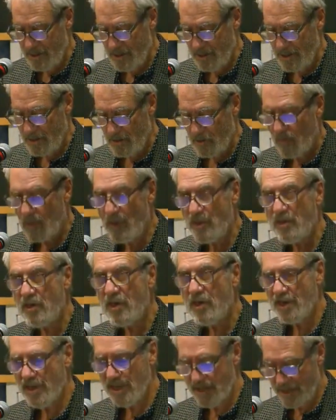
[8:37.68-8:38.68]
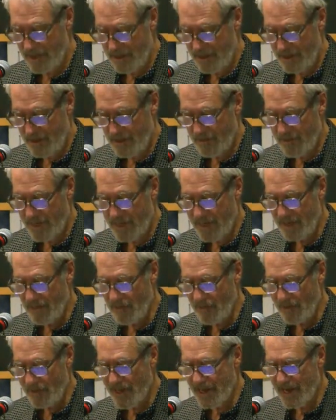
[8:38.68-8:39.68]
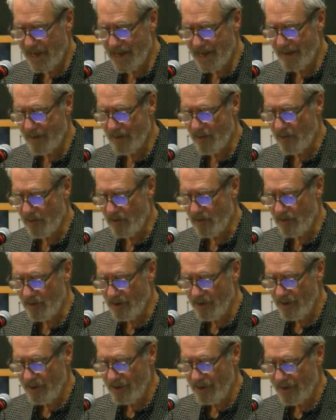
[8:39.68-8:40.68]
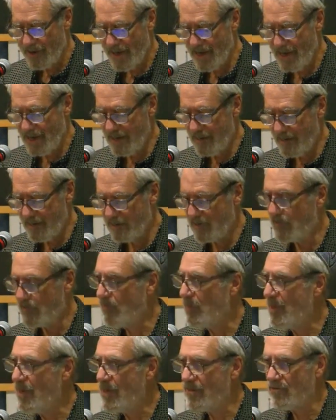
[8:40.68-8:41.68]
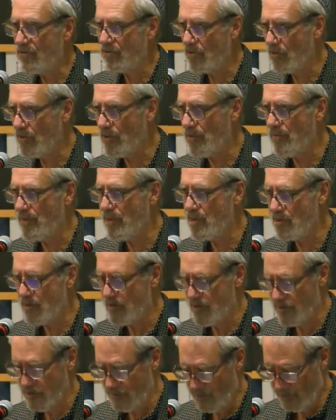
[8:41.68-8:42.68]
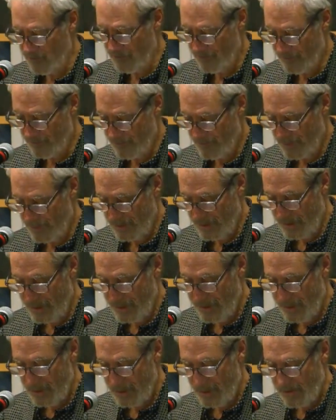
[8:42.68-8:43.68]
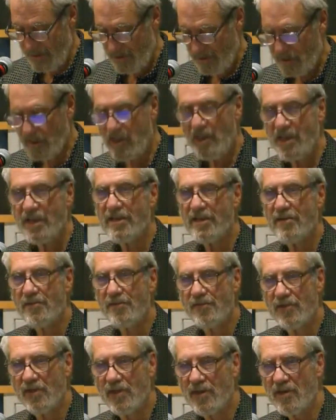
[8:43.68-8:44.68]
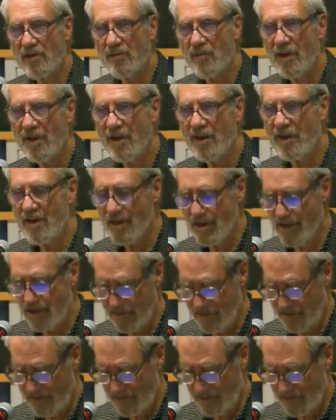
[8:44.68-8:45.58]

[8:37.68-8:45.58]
One night, a man with a hammer came and smashed all the mirrors. The light flooded my eyes.